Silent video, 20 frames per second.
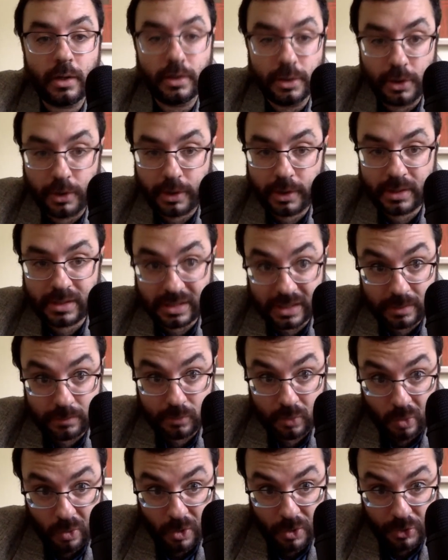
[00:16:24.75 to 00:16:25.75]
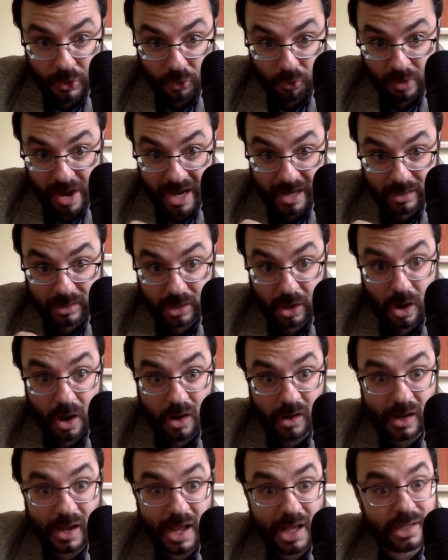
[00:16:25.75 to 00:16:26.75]
you're going to see more direct
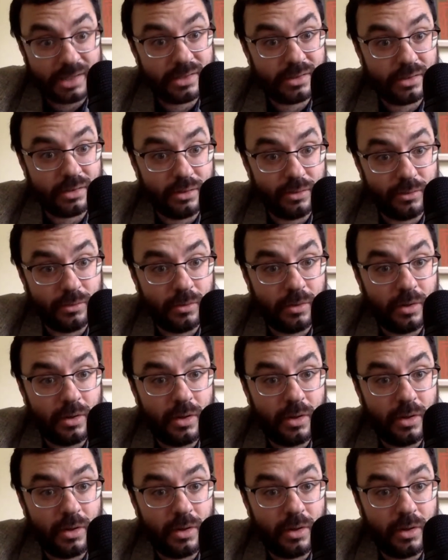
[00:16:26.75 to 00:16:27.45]
talk as to